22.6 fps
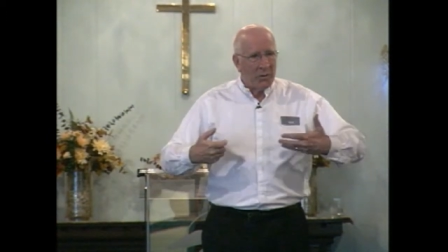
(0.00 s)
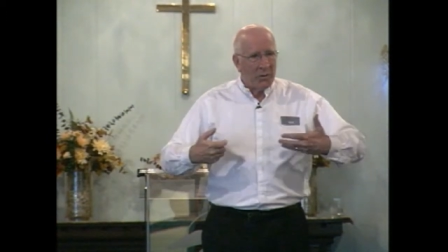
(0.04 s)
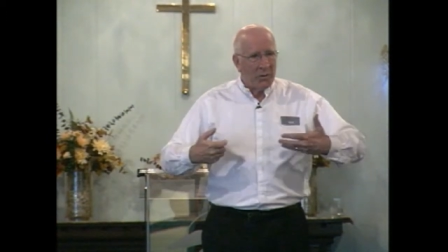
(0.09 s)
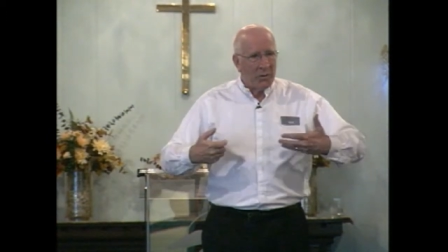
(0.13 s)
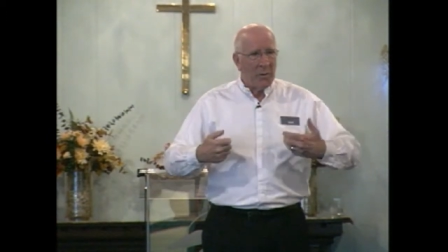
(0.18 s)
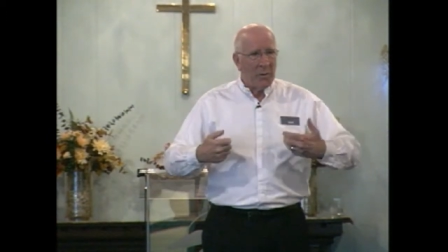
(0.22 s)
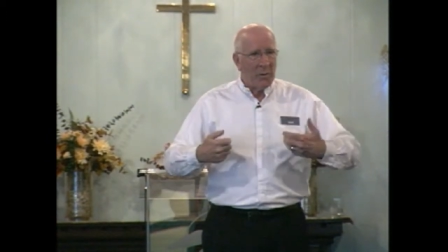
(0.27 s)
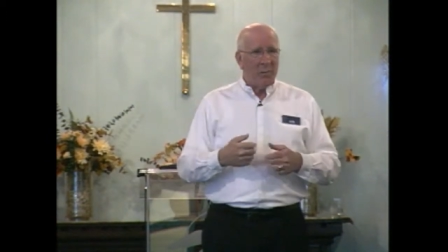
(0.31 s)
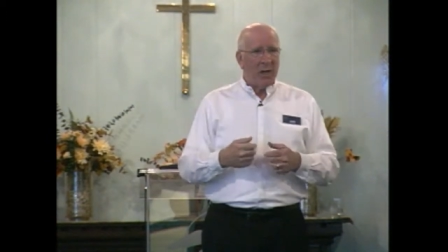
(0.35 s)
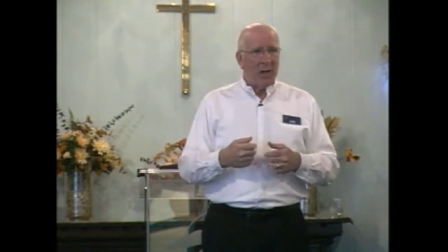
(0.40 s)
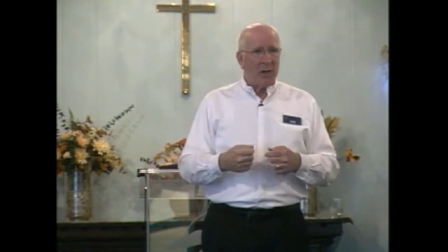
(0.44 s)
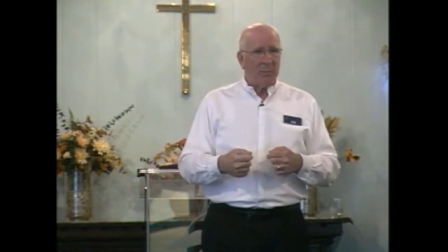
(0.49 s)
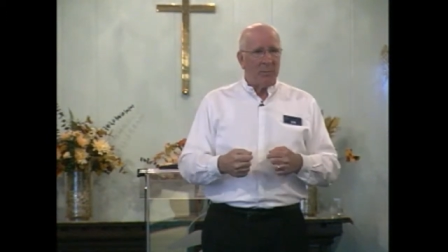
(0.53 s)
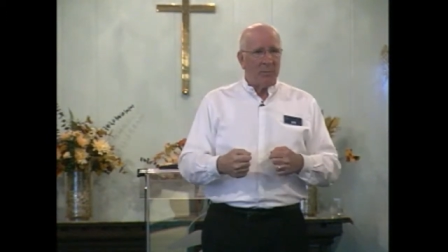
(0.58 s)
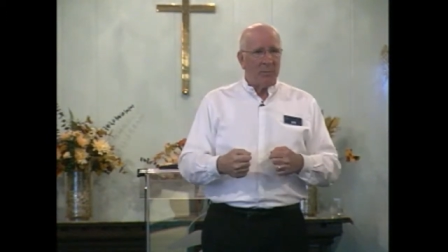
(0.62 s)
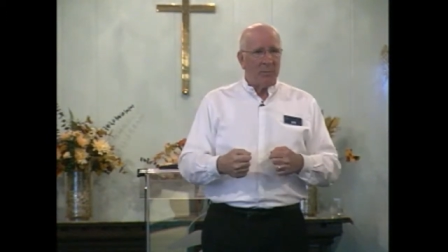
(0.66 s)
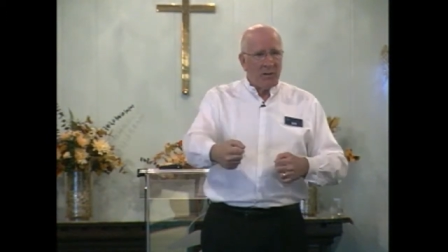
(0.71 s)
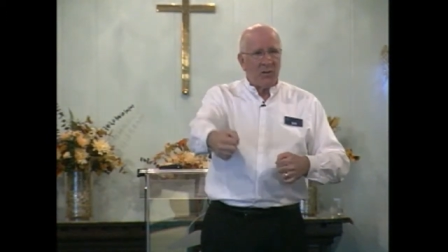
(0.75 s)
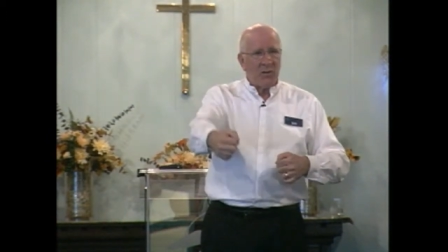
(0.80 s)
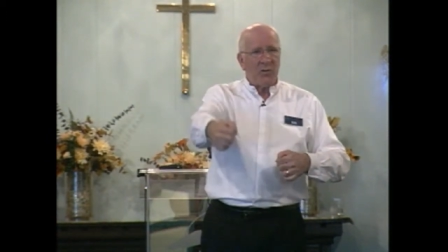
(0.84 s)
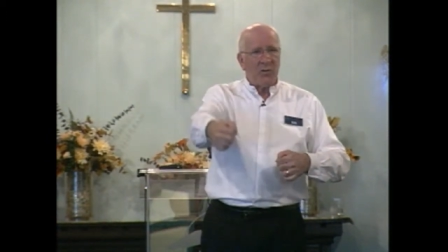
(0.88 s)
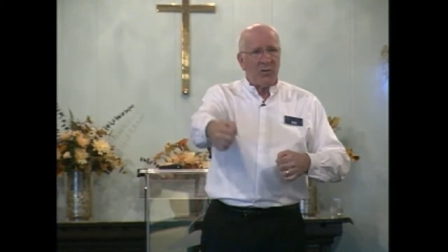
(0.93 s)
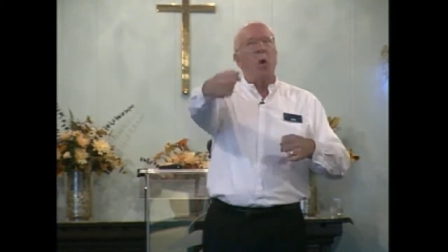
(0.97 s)
to be a better
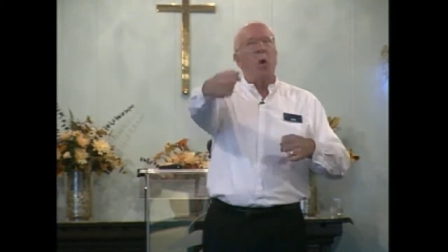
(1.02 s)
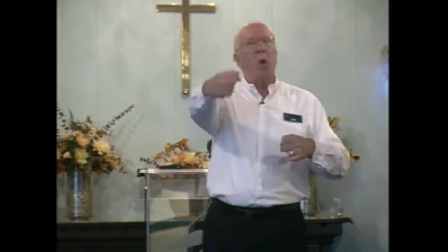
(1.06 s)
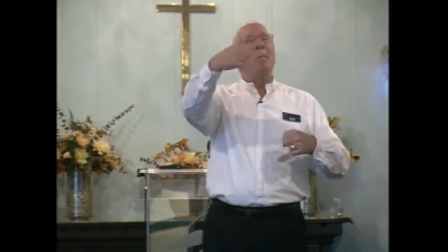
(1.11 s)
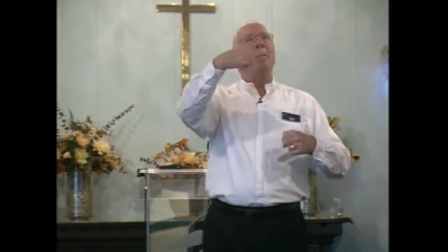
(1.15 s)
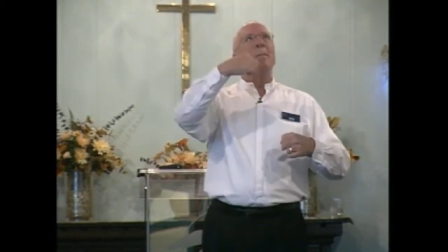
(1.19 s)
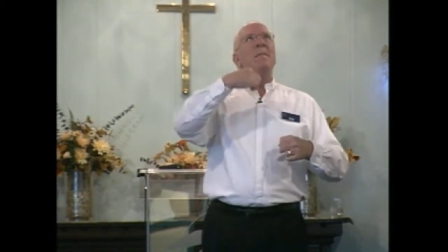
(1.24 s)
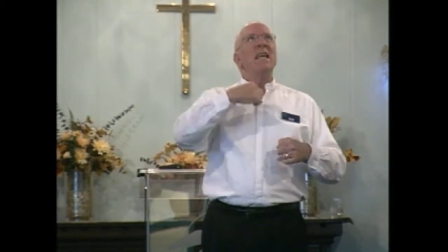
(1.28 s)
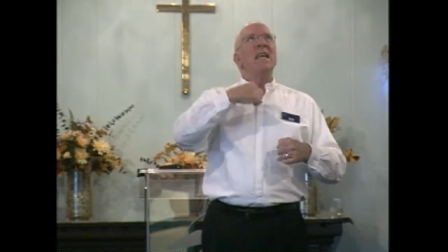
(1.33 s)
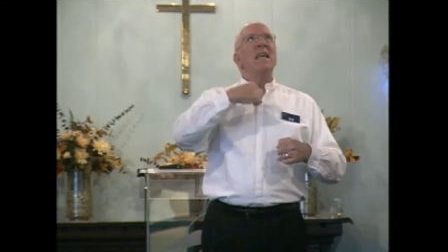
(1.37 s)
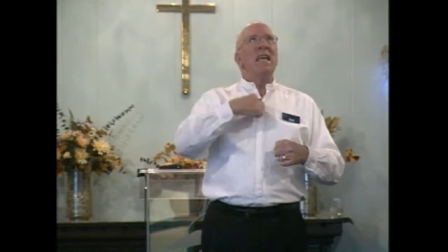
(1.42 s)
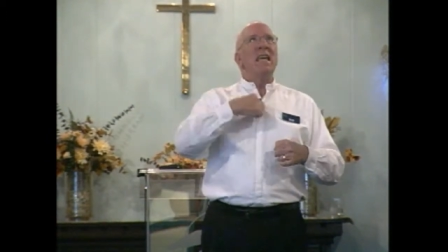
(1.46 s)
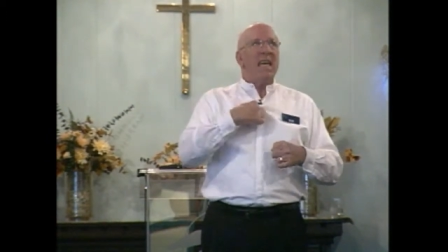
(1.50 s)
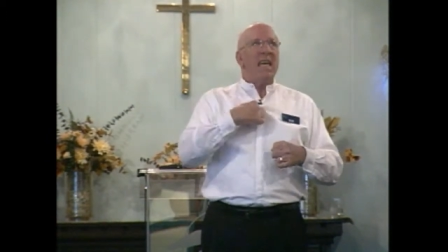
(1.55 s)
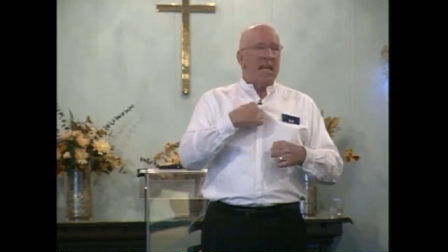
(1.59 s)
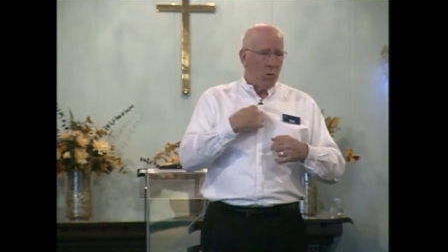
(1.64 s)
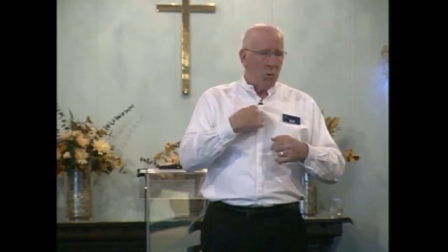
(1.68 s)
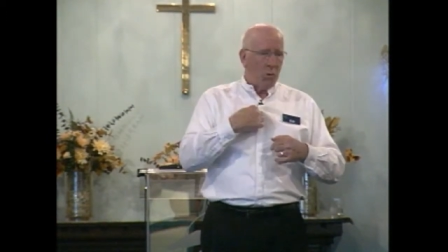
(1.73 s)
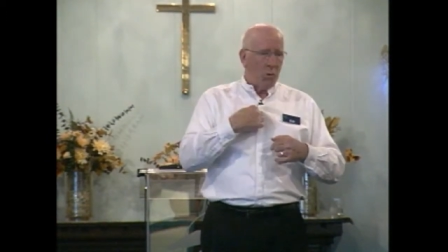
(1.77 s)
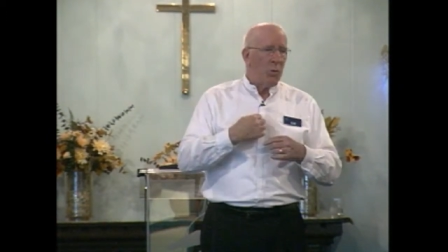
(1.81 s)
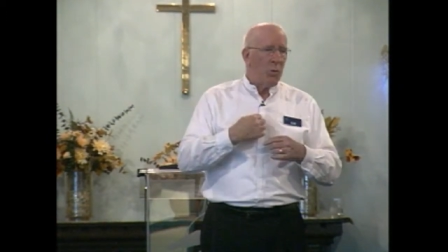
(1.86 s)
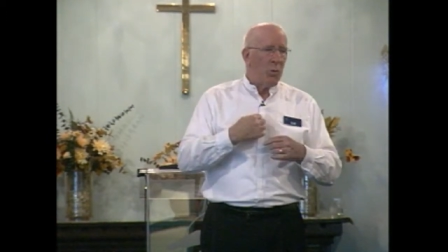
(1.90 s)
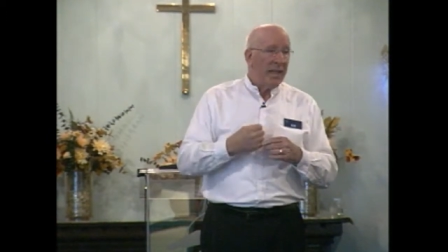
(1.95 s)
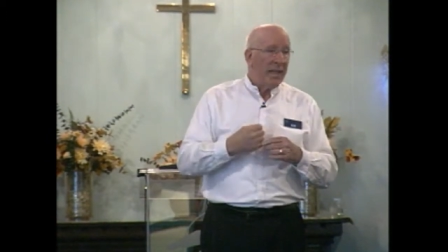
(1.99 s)
place for me
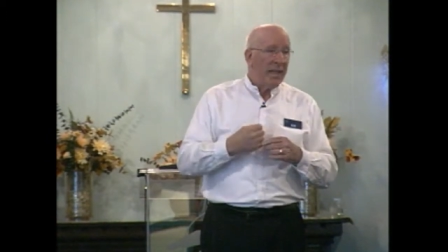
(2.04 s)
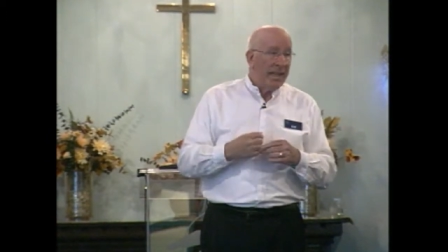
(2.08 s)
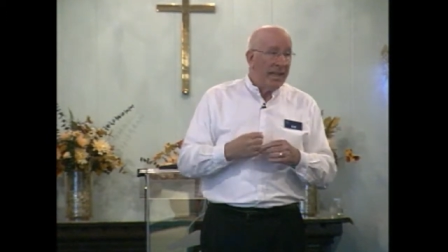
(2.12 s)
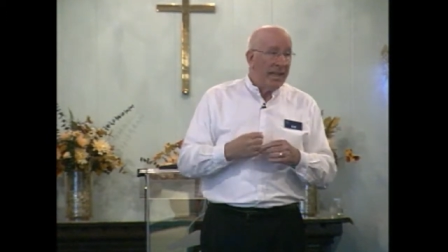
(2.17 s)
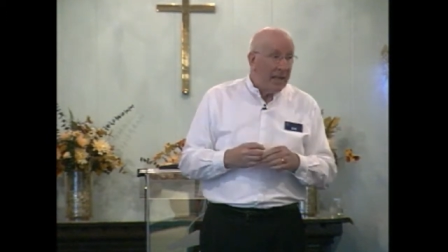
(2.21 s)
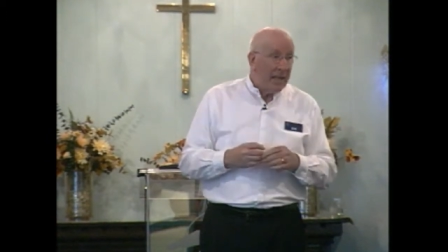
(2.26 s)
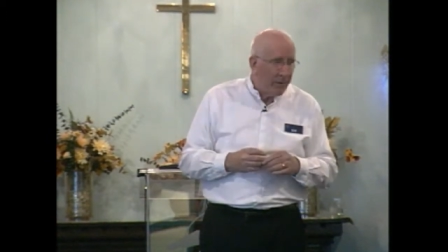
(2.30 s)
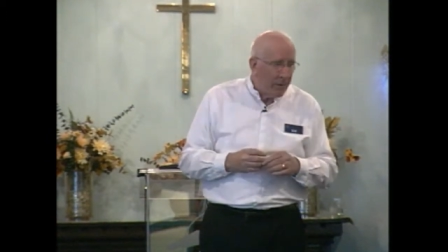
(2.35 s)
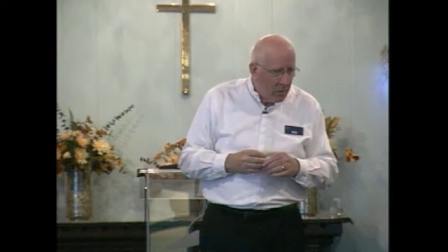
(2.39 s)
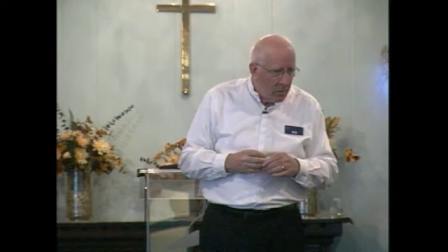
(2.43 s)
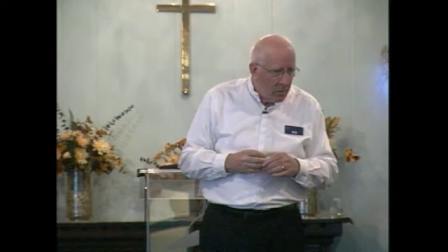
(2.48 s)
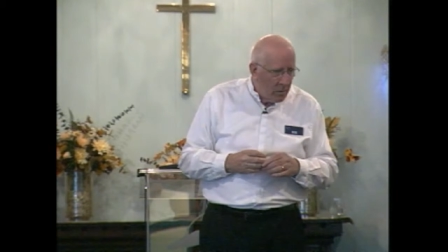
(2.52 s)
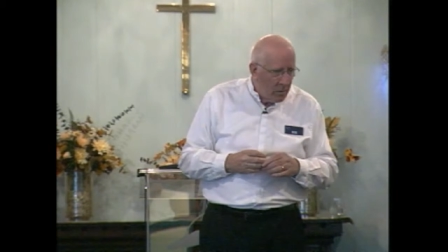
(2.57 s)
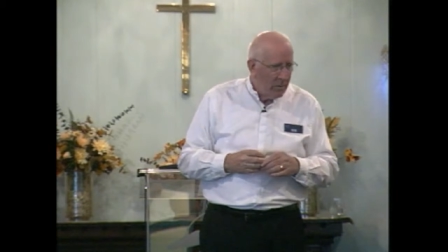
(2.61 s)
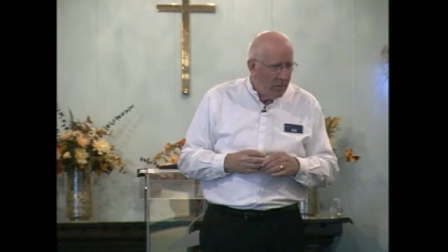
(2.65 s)
to live.